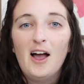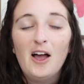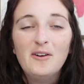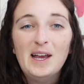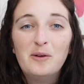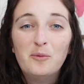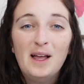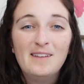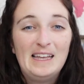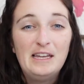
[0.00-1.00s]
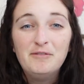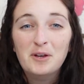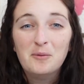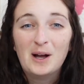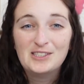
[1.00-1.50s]
Alright, well, if
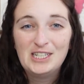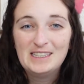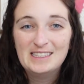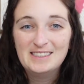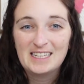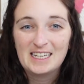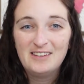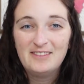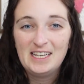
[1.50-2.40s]
you're watching this second